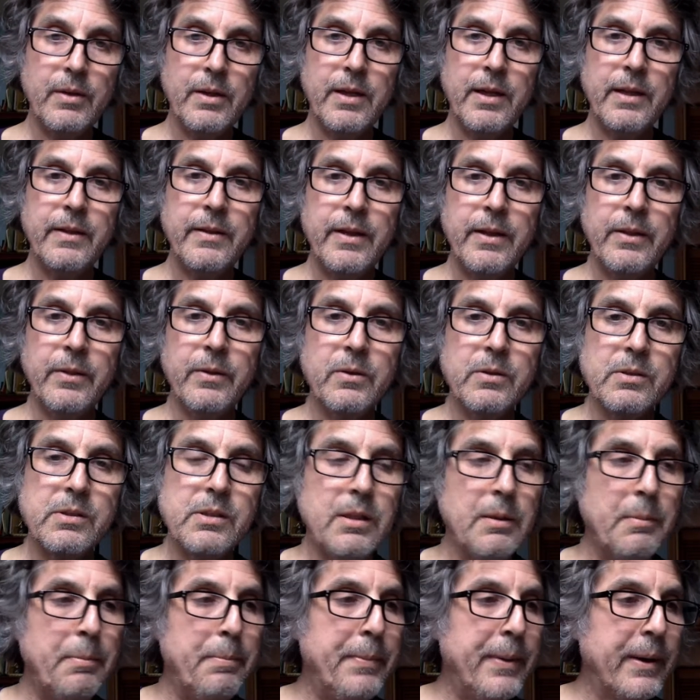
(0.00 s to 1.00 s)
and then there's
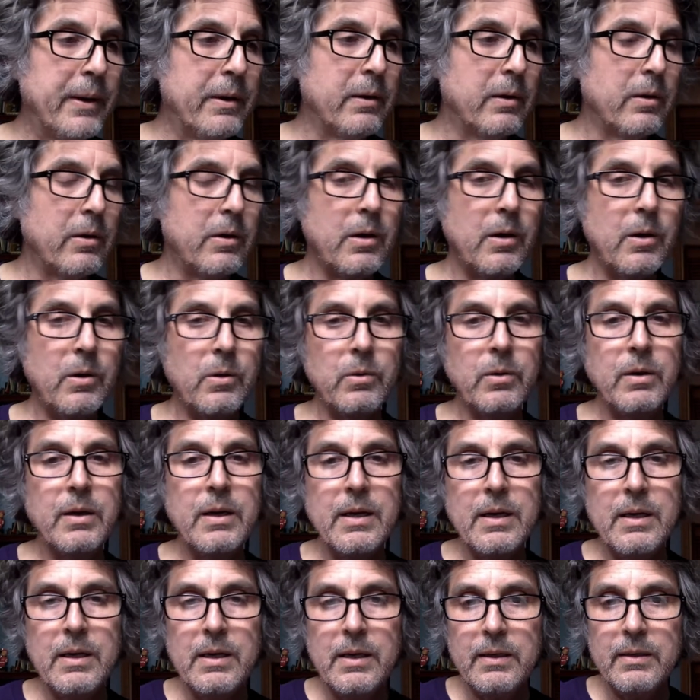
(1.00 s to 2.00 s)
the bigger goat
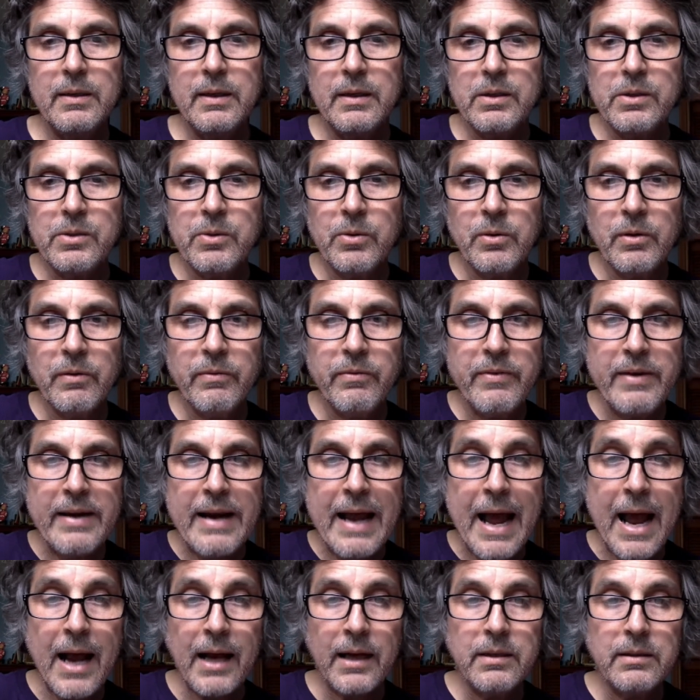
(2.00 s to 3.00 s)
that sort of
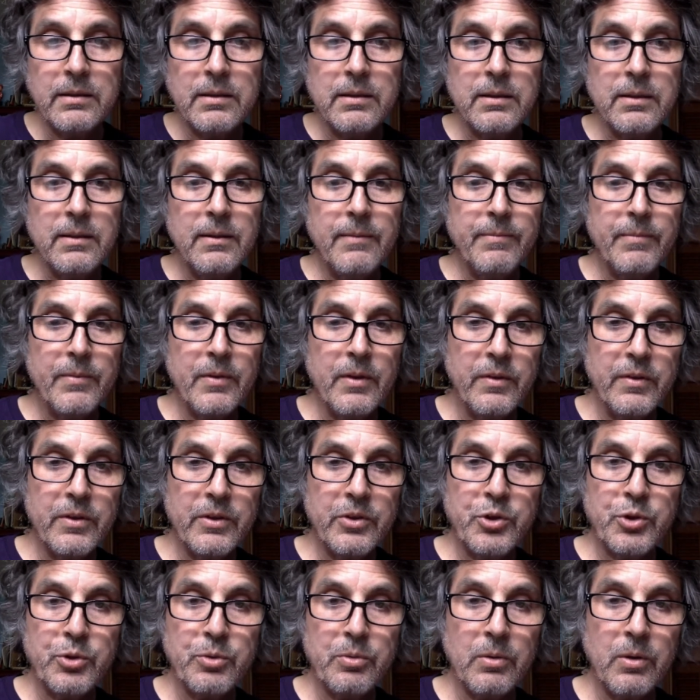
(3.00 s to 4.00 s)
knocked the
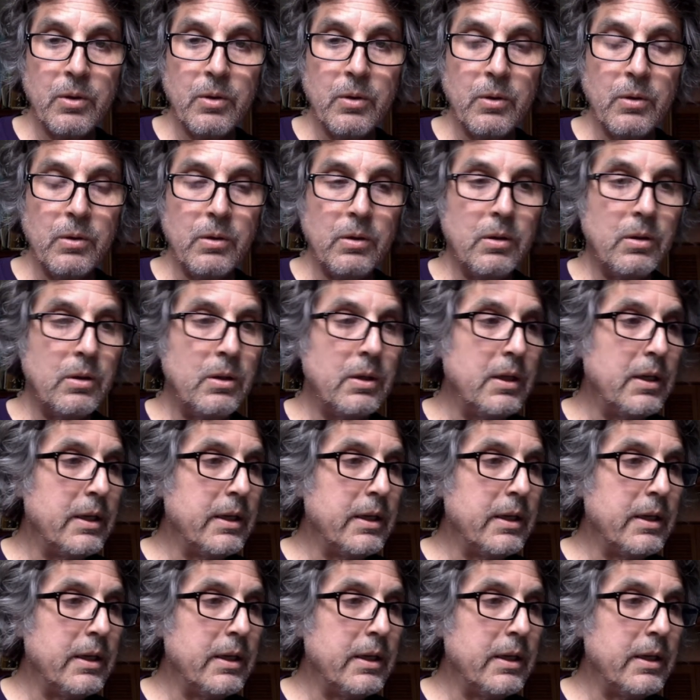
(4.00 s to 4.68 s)
troll